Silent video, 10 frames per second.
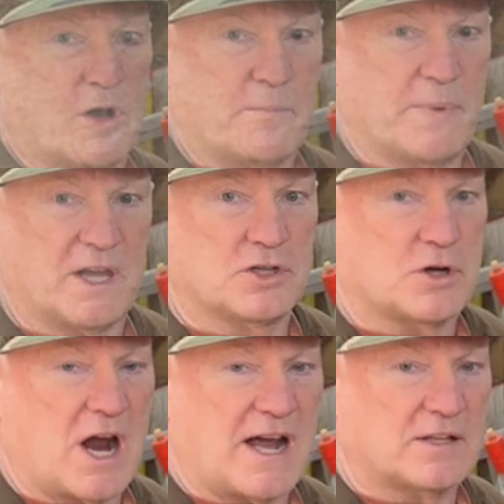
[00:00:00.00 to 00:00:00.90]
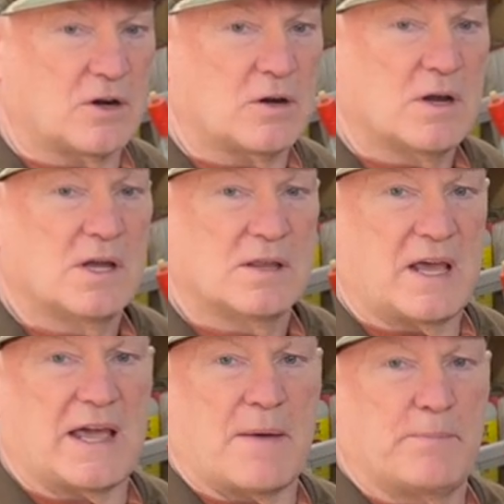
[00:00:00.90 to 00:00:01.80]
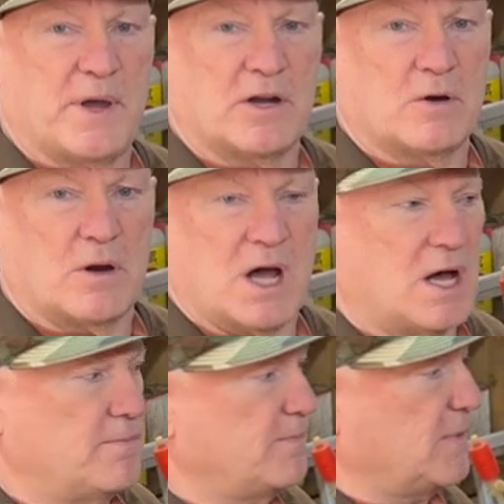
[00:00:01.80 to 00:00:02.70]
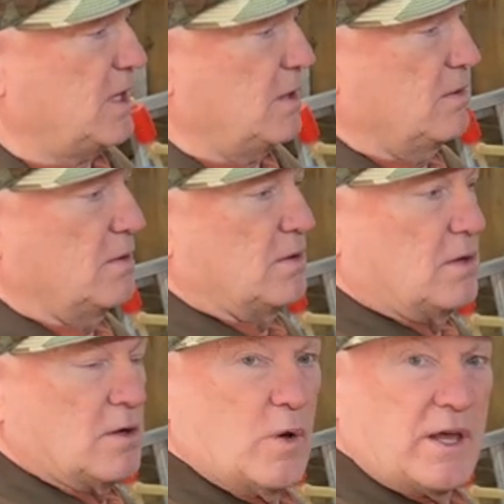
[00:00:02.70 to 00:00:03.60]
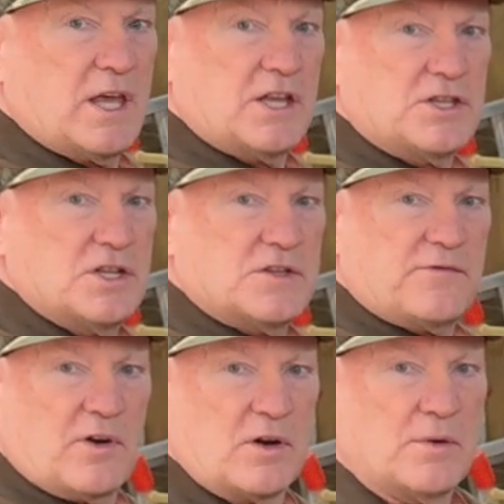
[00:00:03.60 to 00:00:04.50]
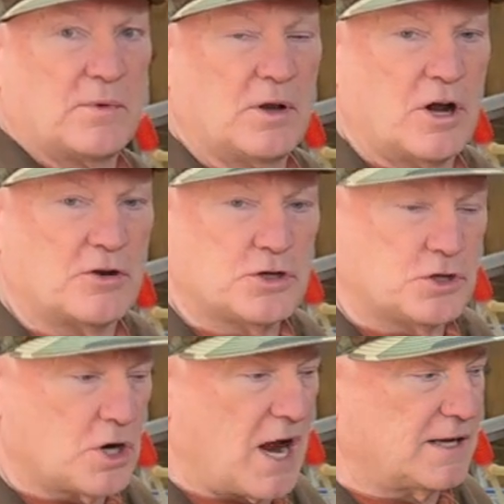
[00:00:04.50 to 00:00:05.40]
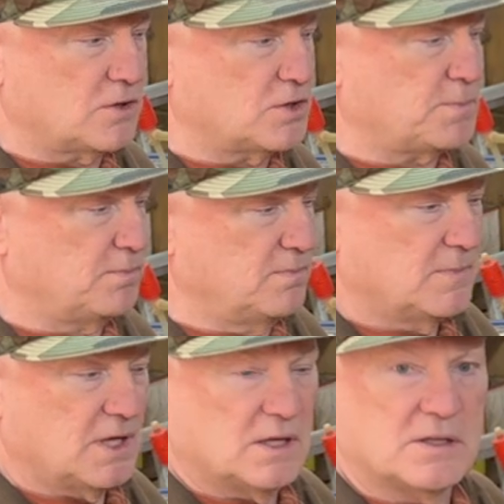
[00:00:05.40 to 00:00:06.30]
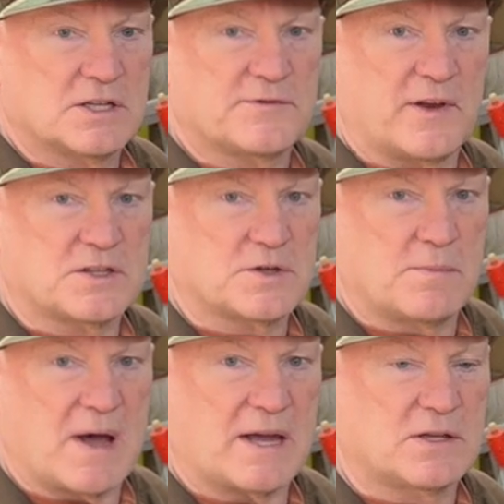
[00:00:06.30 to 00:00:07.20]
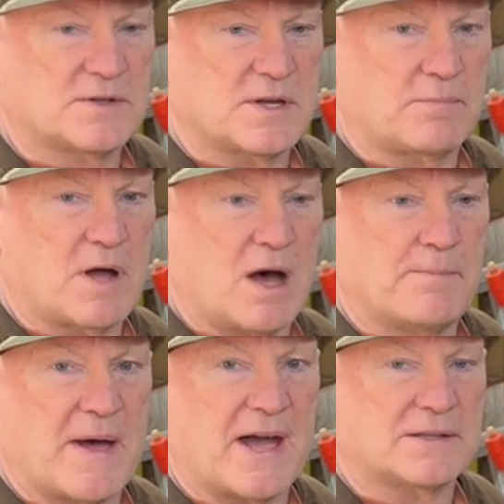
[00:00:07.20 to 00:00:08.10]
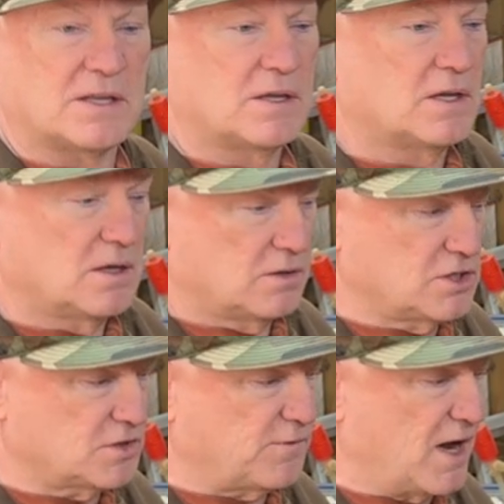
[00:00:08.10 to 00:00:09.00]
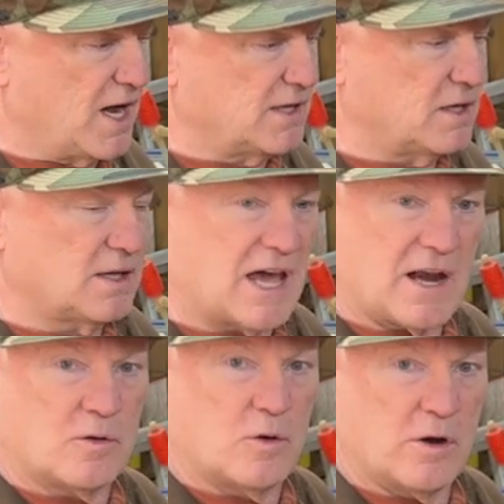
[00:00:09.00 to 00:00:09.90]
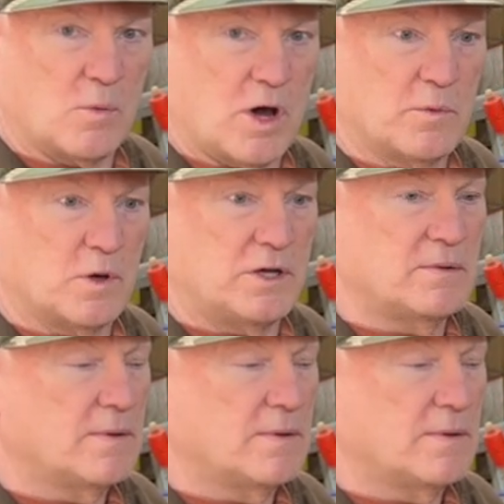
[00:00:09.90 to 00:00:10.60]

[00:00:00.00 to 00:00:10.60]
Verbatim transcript: a big tractor, they got bigger um, quick hitches for larger tractors. This fits on my subcompact just fine, category one one.